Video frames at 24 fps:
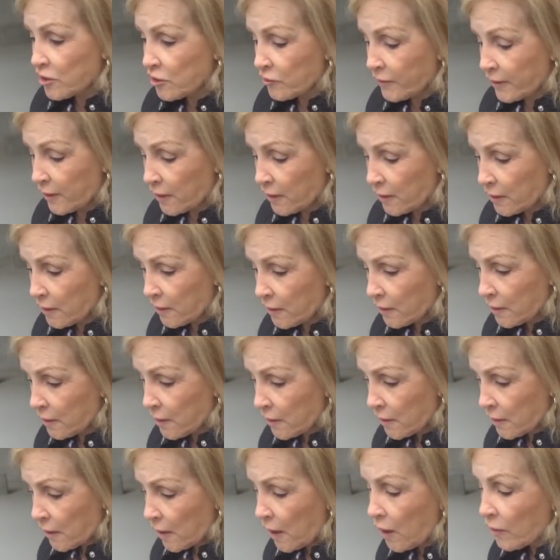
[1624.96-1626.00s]
him on this the
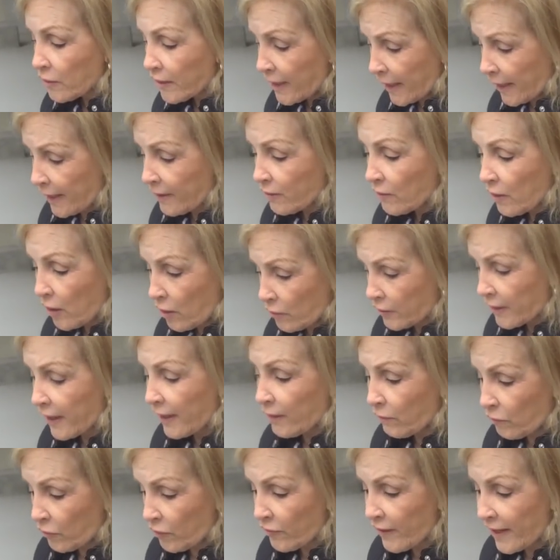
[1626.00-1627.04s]
entire time. Okay.
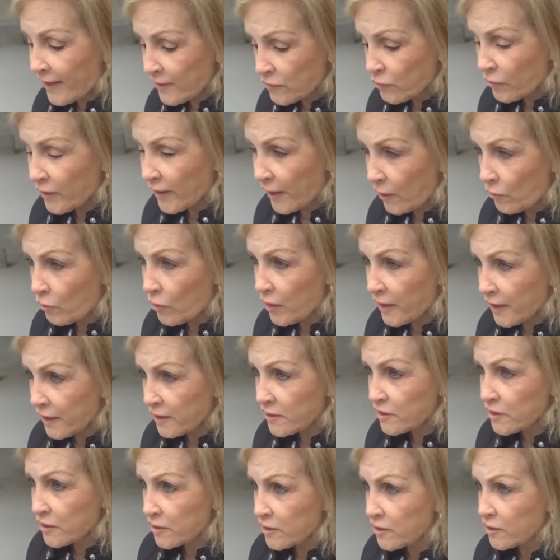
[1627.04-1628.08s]
Okay, well that's what I
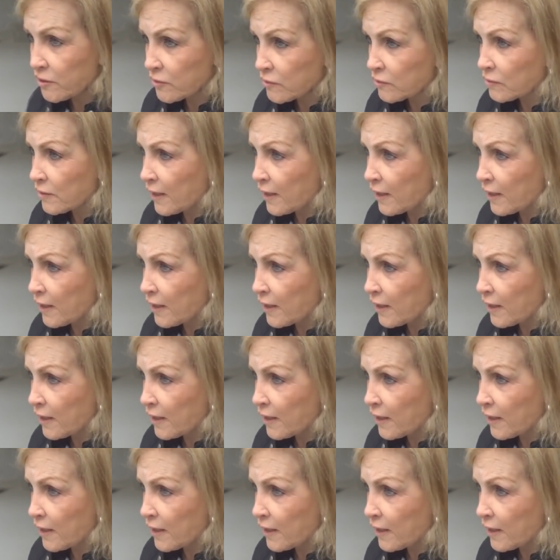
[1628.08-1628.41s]
wanted to do.